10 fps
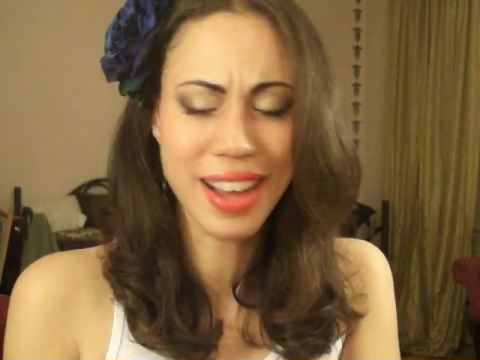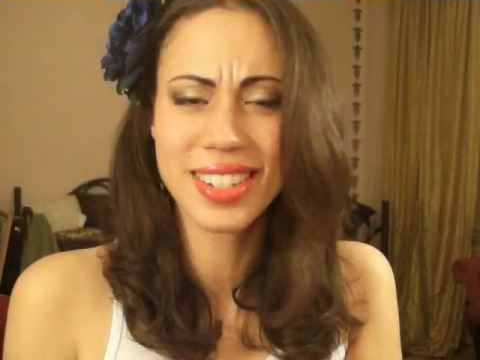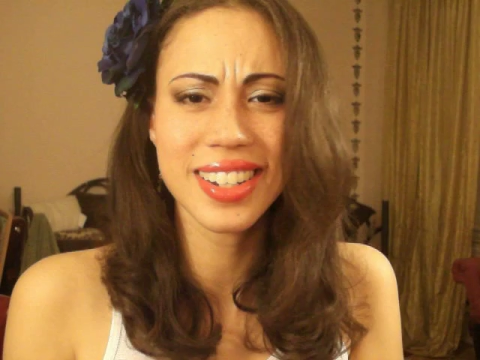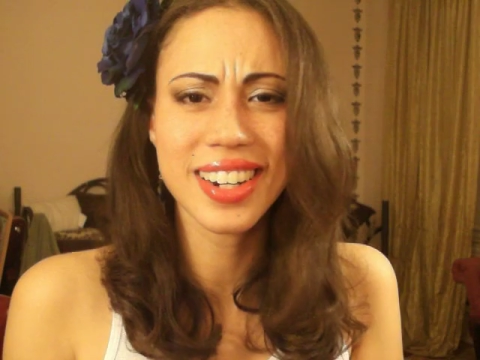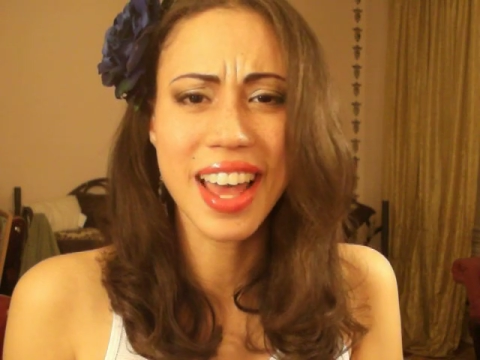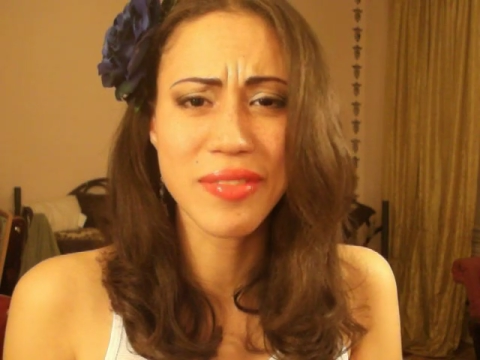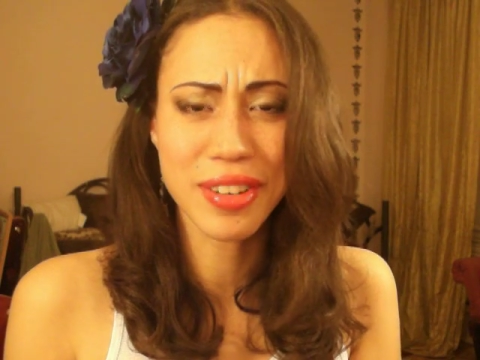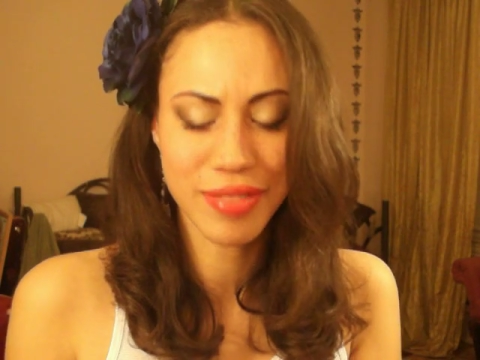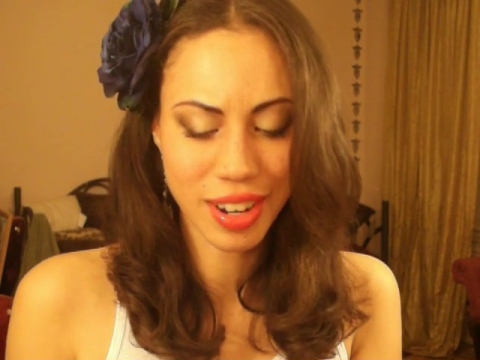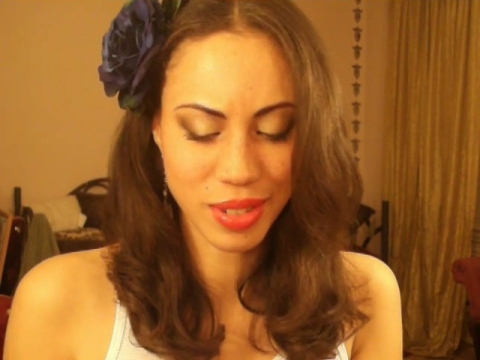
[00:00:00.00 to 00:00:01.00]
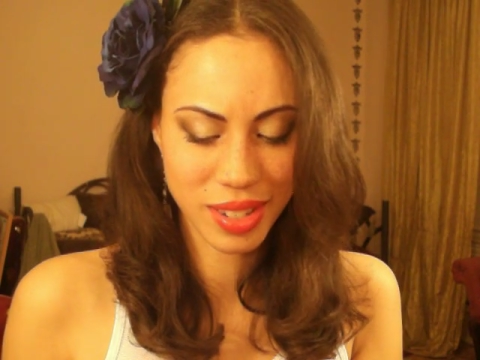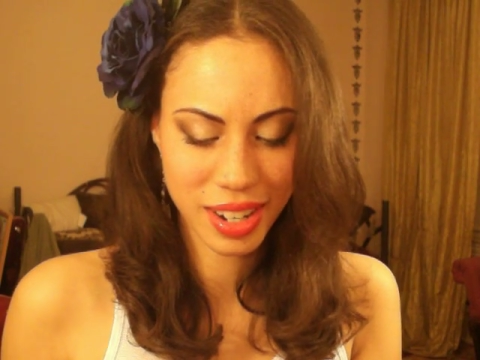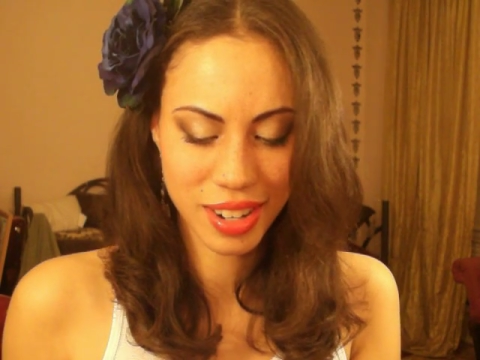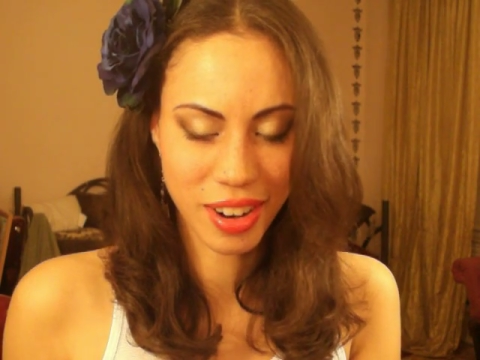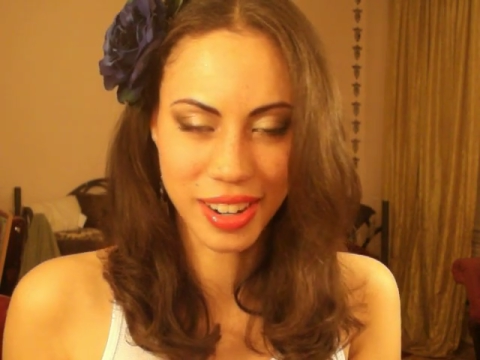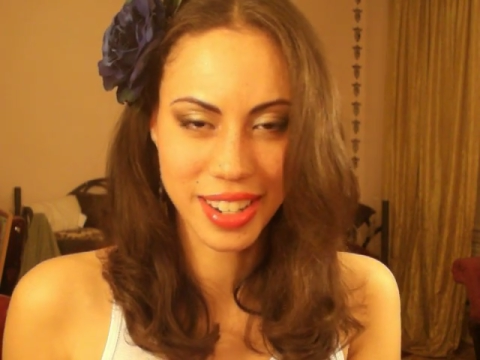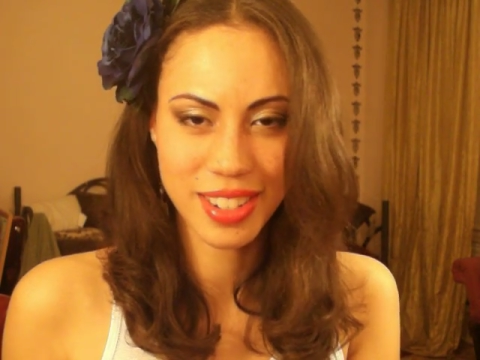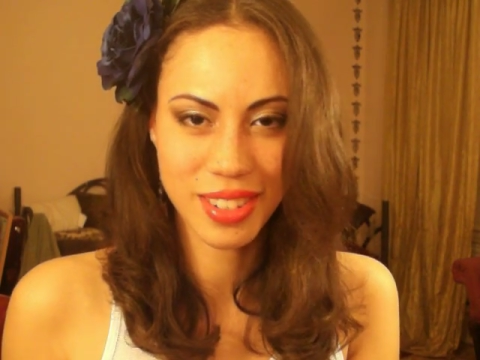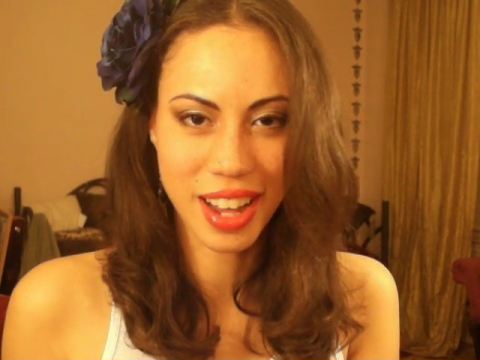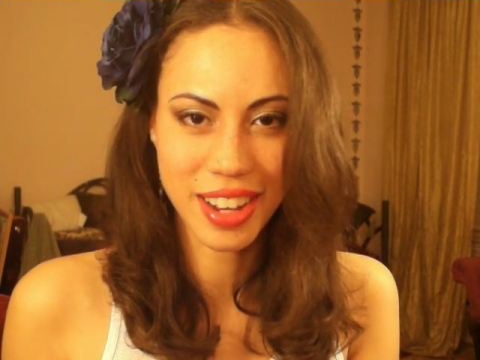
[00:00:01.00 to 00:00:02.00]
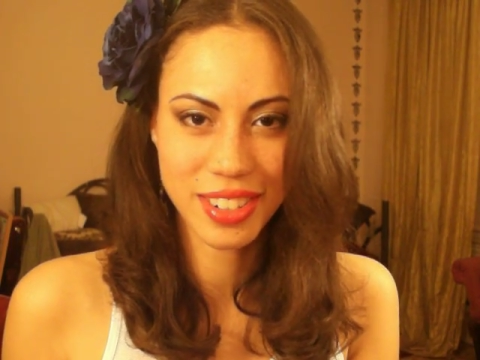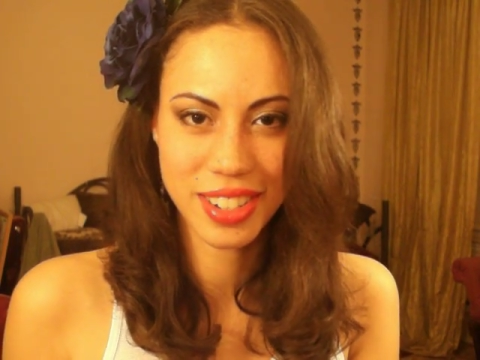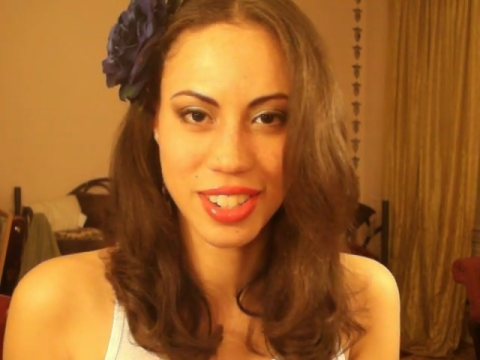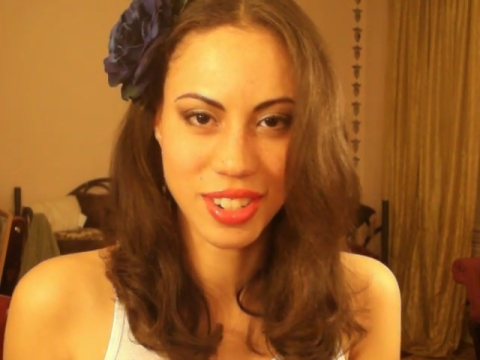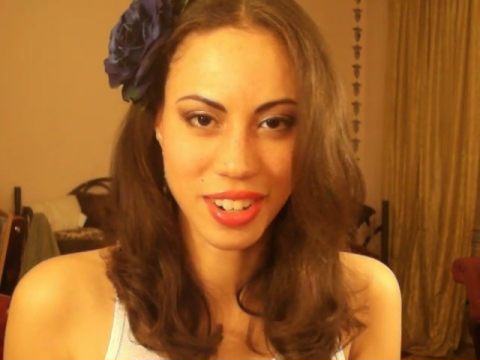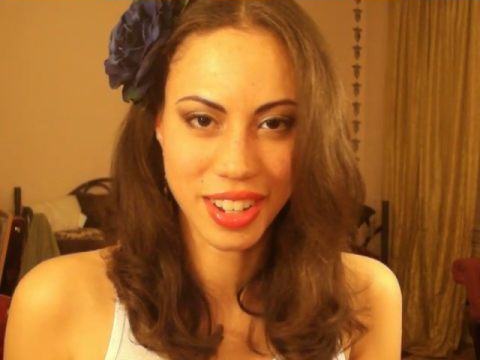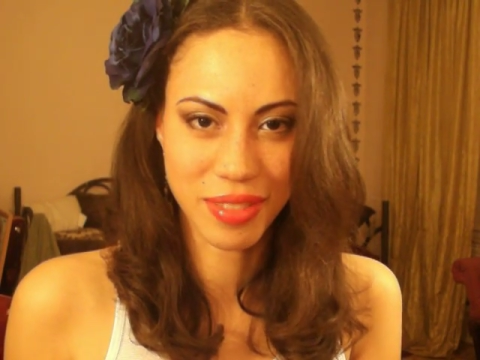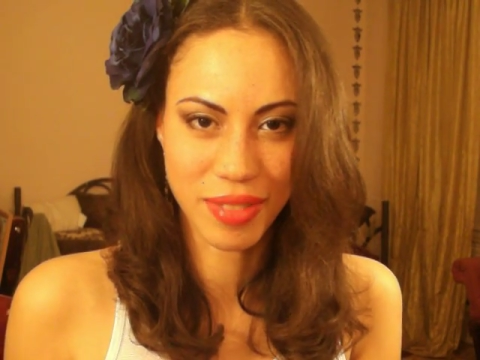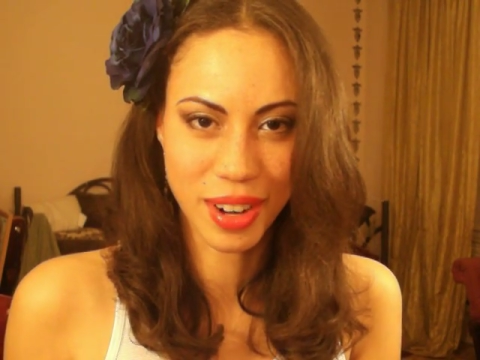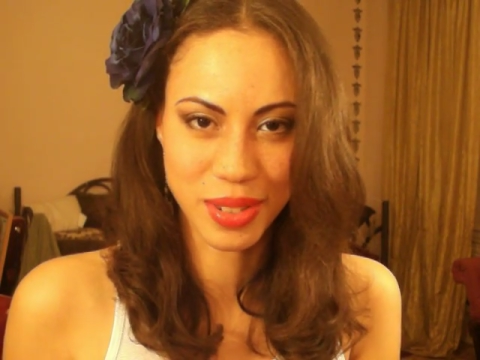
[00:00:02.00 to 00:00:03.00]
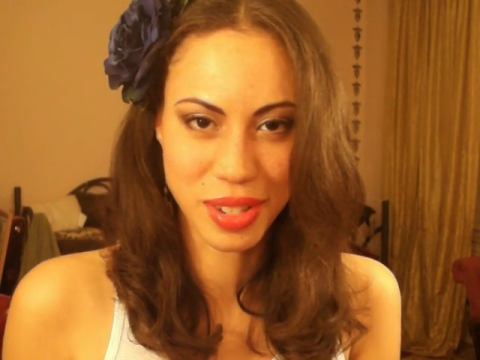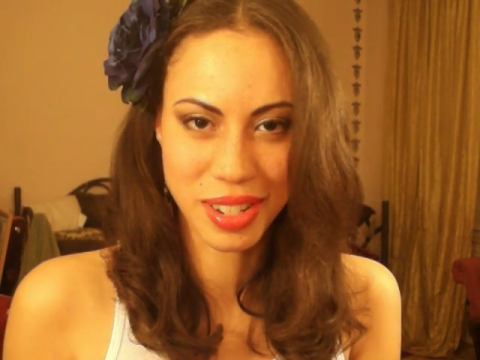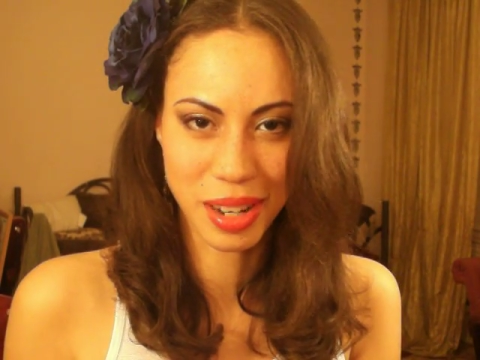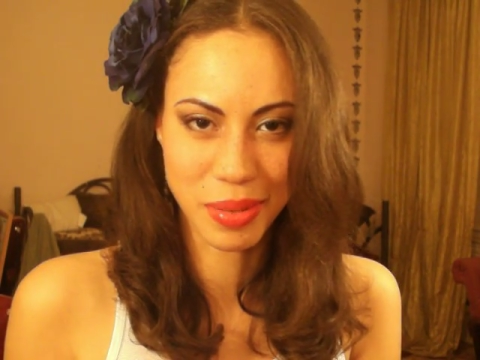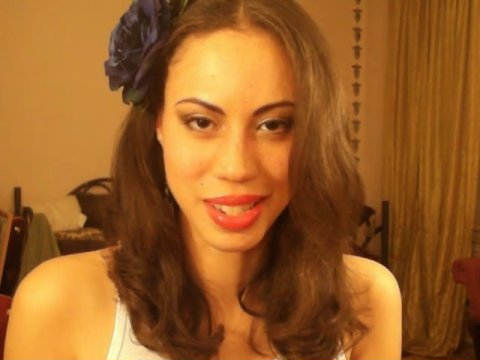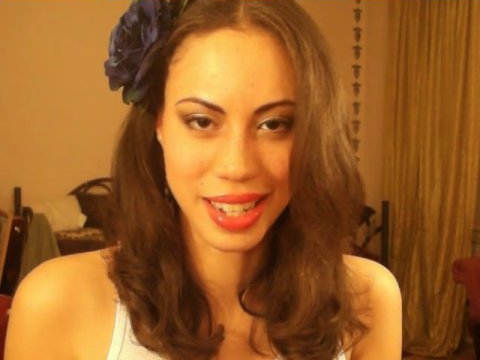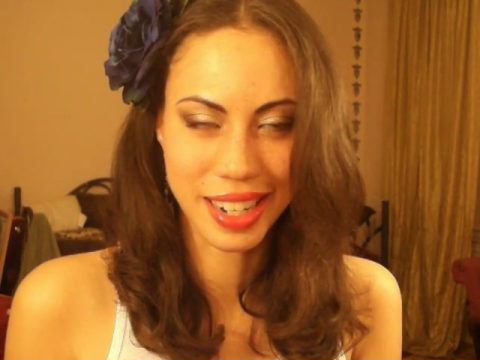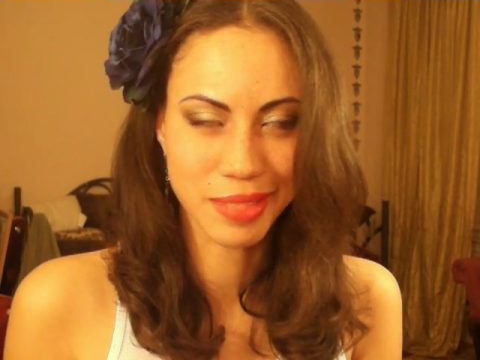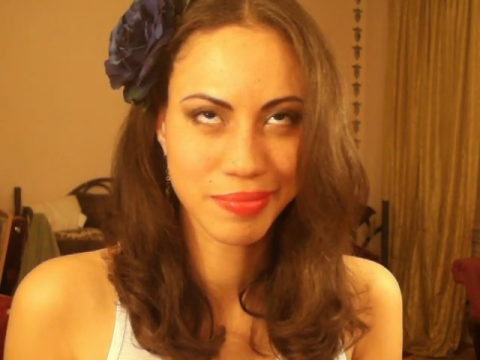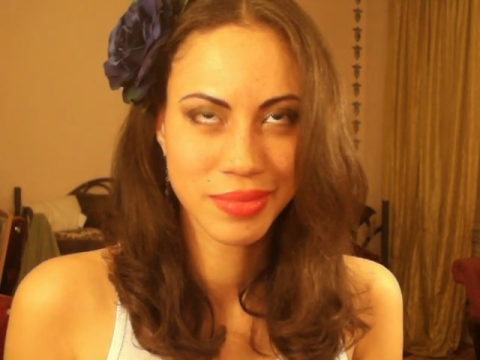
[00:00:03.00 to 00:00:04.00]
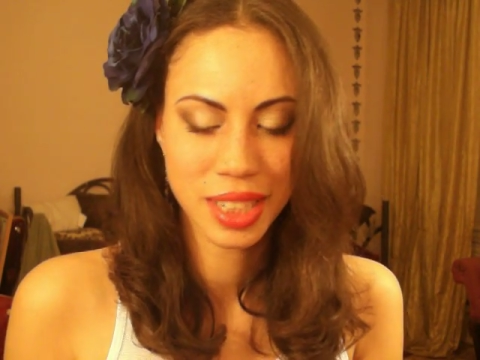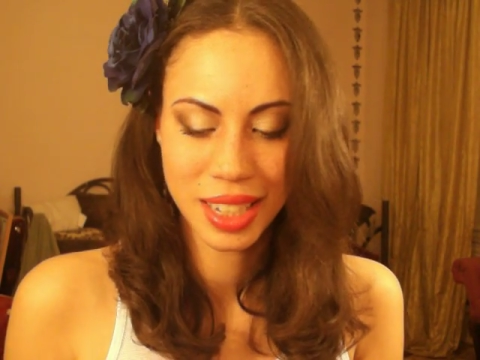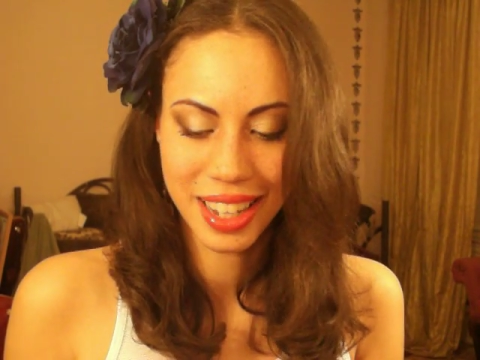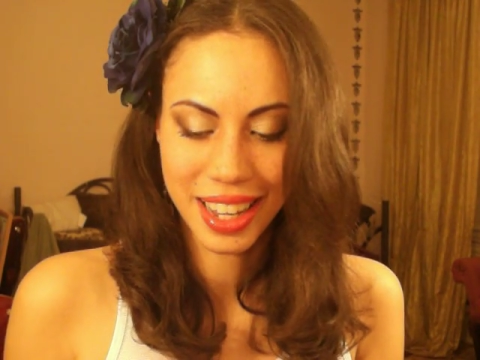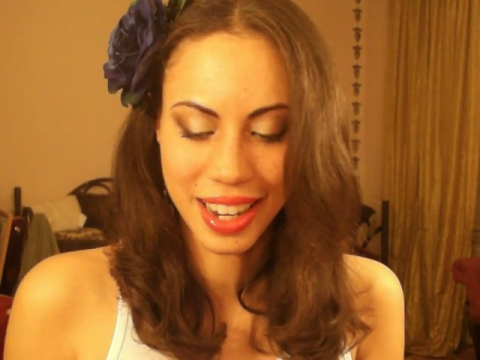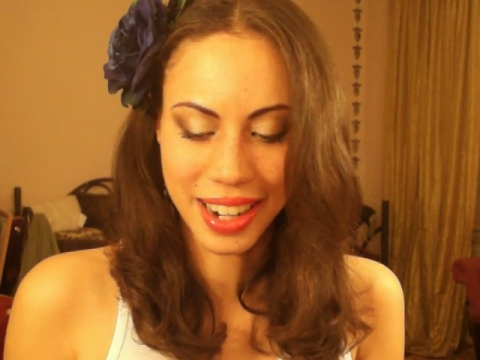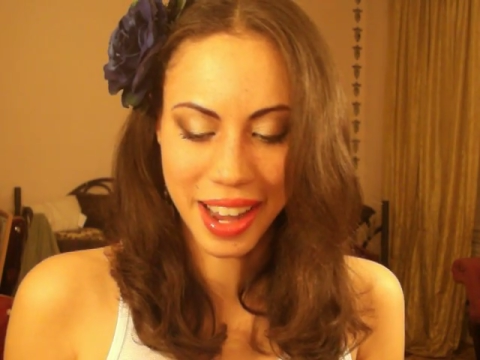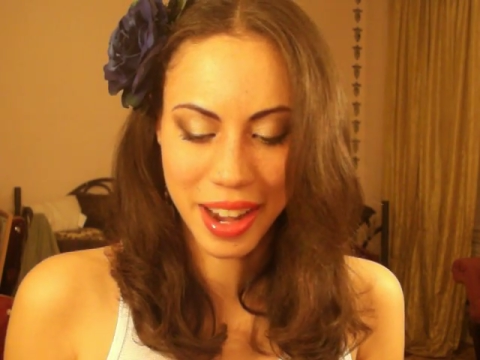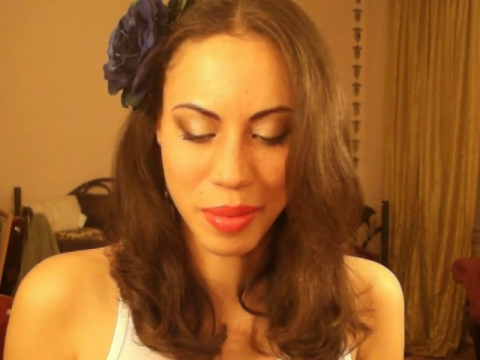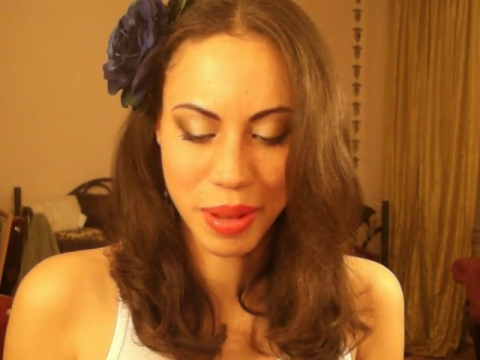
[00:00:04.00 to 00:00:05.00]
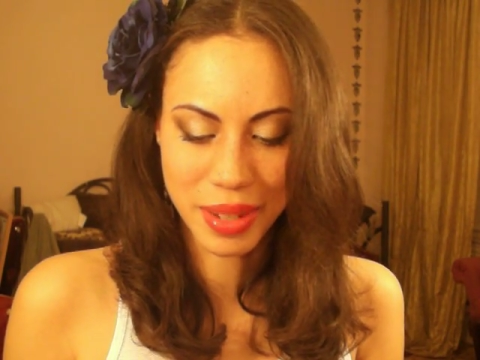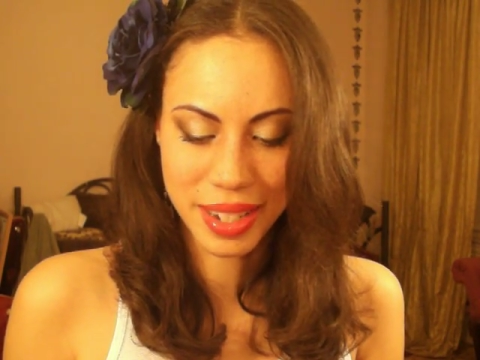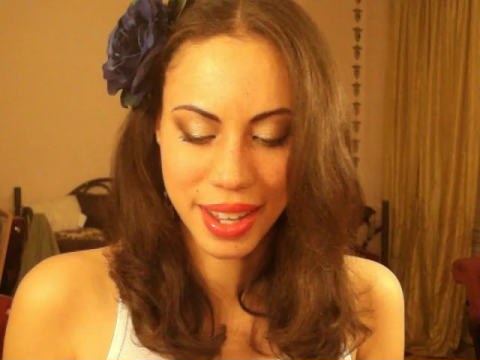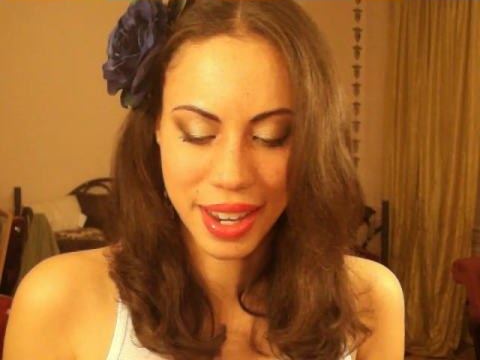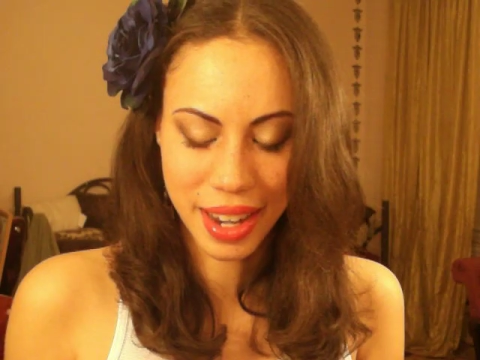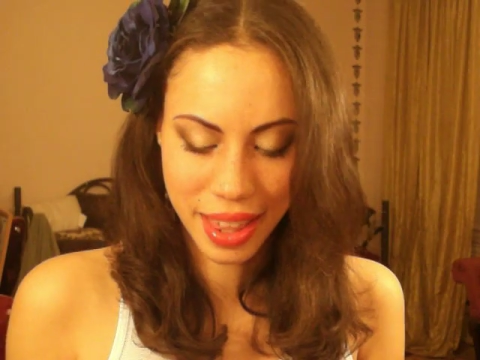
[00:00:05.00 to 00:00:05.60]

I actually didn't have any freckles in kindergarten. I still I didn't start getting freckles until I was like 9, maybe 10.